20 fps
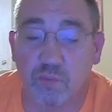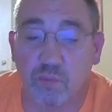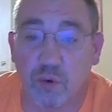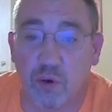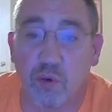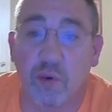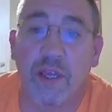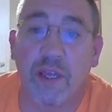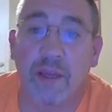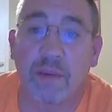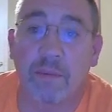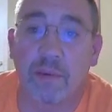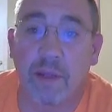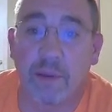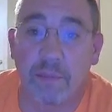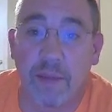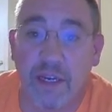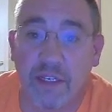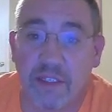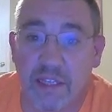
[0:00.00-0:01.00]
brewing, it, it
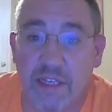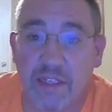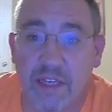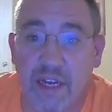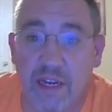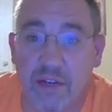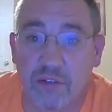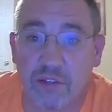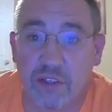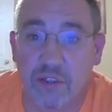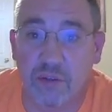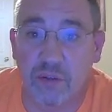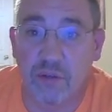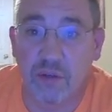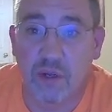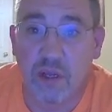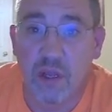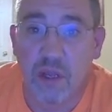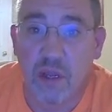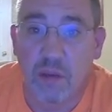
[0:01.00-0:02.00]
makes that sound too.
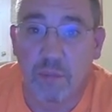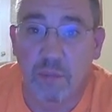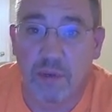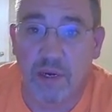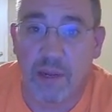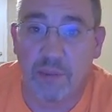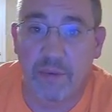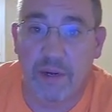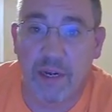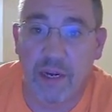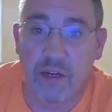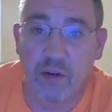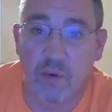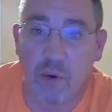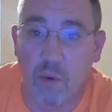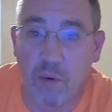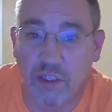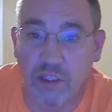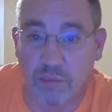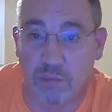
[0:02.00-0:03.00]
But I mean, I knew I
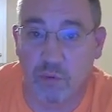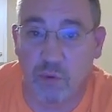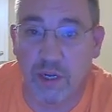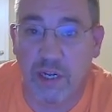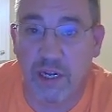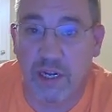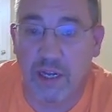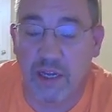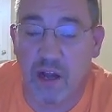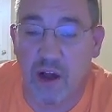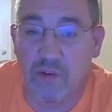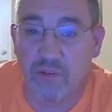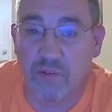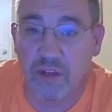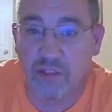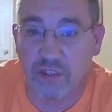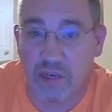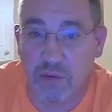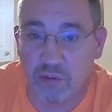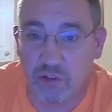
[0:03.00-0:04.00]
wasn't brewing any coffee
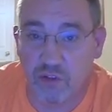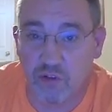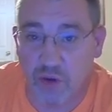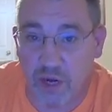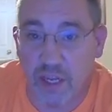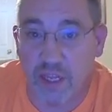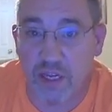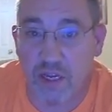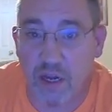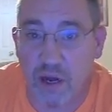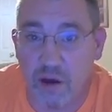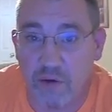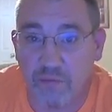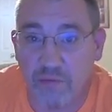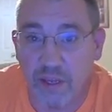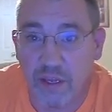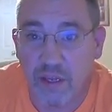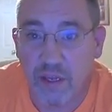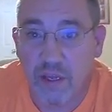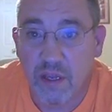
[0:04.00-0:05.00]
because I was drinking
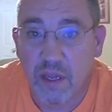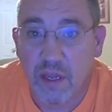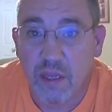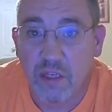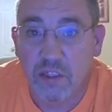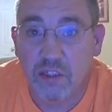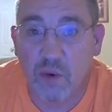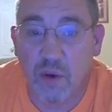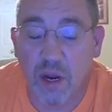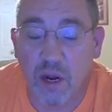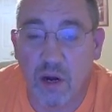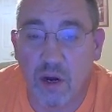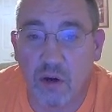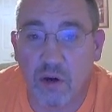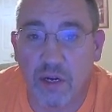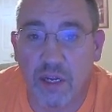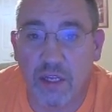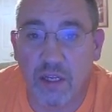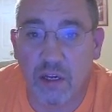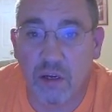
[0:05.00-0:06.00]
coffee. So I
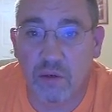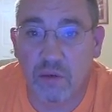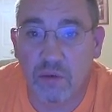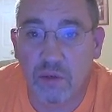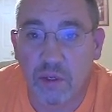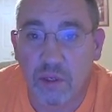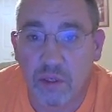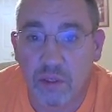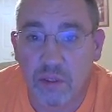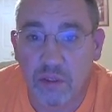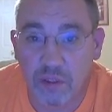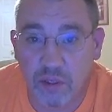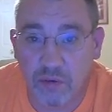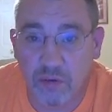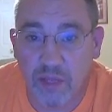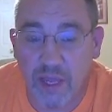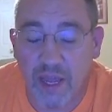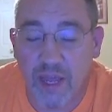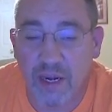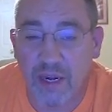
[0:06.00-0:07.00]
heard it go do
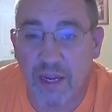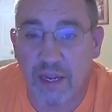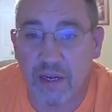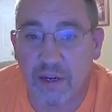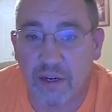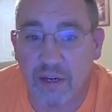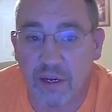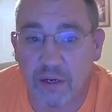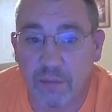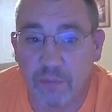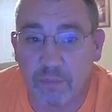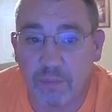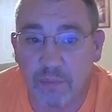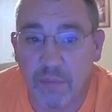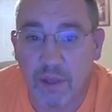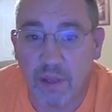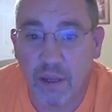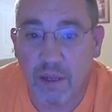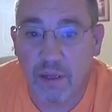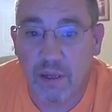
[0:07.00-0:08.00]
that, and um,
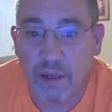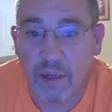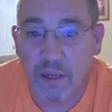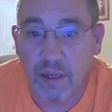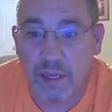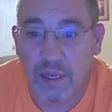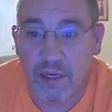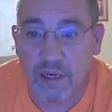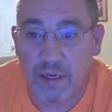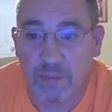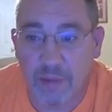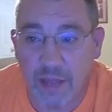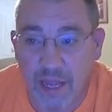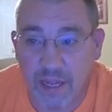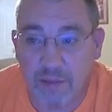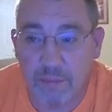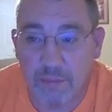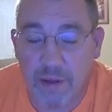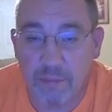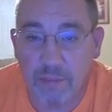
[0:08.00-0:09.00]
in the
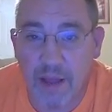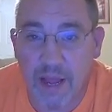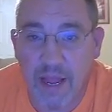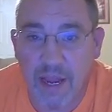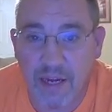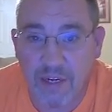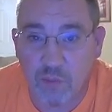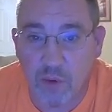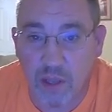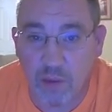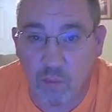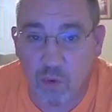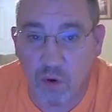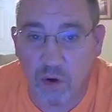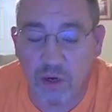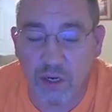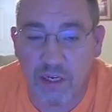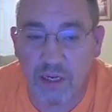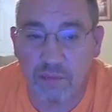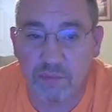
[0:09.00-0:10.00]
back of my mind while I'm
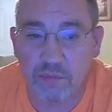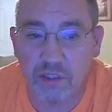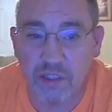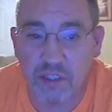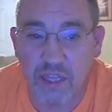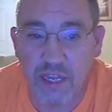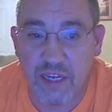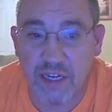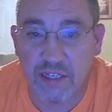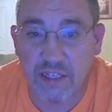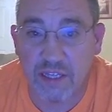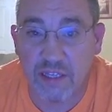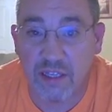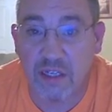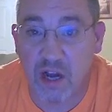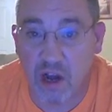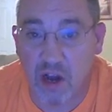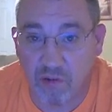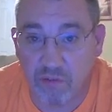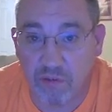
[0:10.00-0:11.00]
working, I'm just thinking that the
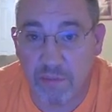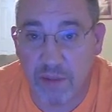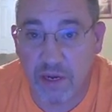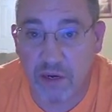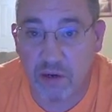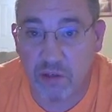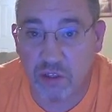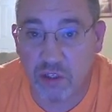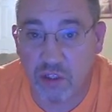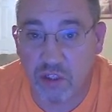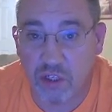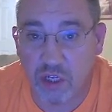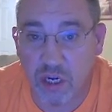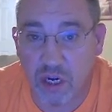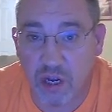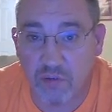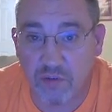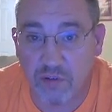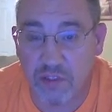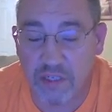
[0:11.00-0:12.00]
coffee maker just shut
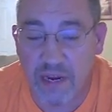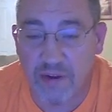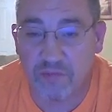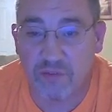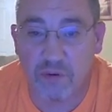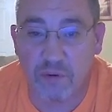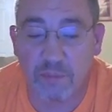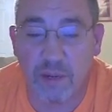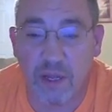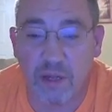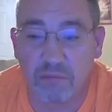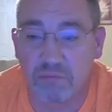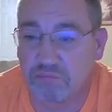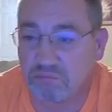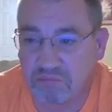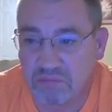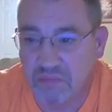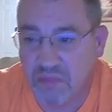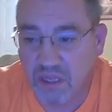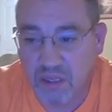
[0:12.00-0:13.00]
off because after about,
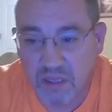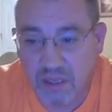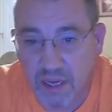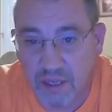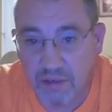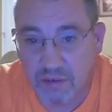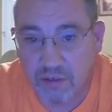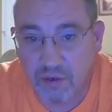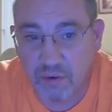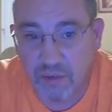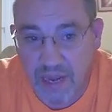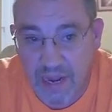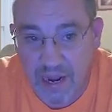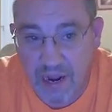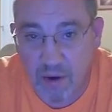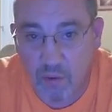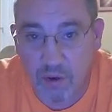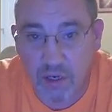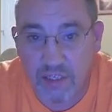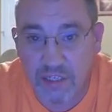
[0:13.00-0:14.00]
I don't know, an
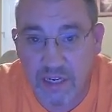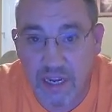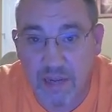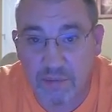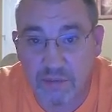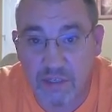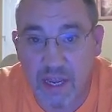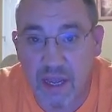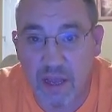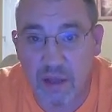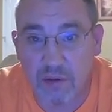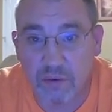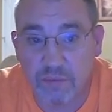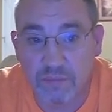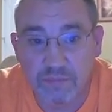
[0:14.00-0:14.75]
hour, it times out